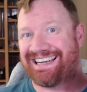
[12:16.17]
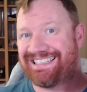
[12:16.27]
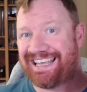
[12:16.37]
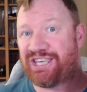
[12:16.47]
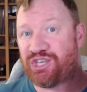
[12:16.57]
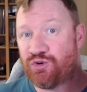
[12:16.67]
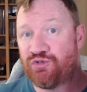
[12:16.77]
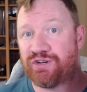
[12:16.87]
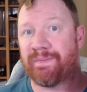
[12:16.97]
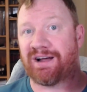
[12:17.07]
is a
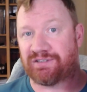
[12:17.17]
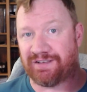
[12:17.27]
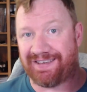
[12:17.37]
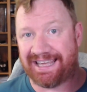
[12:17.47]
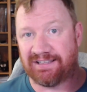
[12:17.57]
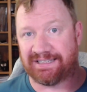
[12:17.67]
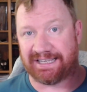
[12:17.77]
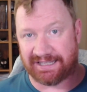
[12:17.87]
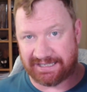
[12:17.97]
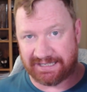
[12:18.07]
huge amount of
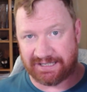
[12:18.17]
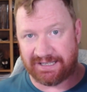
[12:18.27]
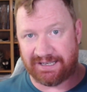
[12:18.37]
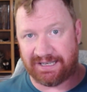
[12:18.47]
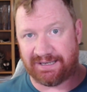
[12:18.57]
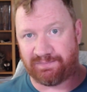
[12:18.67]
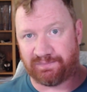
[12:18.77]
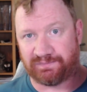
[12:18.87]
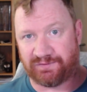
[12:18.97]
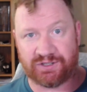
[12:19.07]
healing. This is the
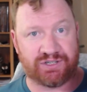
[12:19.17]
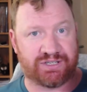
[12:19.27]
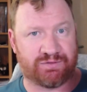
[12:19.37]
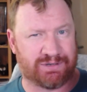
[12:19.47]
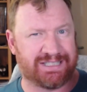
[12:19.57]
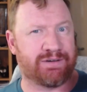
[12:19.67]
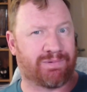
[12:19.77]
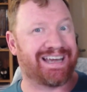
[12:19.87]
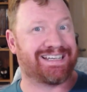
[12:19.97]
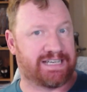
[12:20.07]
first really
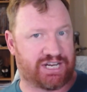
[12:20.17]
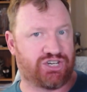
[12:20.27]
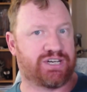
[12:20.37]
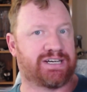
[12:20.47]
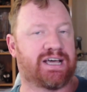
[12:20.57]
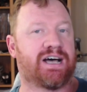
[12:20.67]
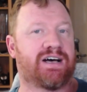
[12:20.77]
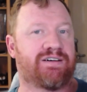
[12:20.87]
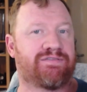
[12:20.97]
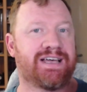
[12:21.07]
rendition
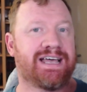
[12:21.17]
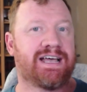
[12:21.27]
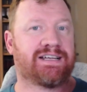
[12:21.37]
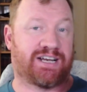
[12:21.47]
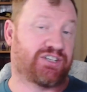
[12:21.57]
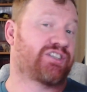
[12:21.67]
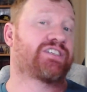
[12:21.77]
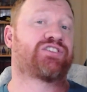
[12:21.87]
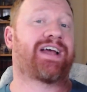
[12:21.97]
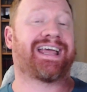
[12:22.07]
of
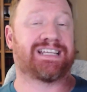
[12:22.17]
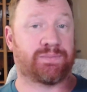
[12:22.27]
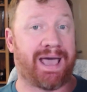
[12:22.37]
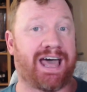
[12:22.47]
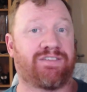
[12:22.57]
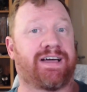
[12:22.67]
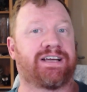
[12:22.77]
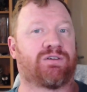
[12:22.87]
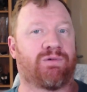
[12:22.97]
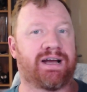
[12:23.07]
Dungeons & Dragons
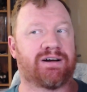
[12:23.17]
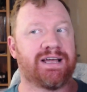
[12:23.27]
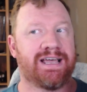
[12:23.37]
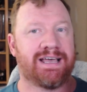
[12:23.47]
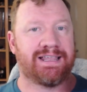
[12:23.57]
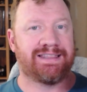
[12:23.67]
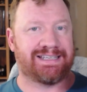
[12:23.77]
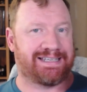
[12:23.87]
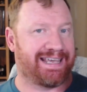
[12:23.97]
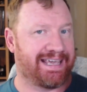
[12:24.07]
Pathfinder where
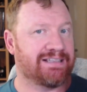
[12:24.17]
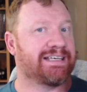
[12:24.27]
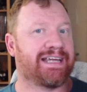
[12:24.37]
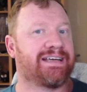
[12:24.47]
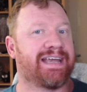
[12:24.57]
this healing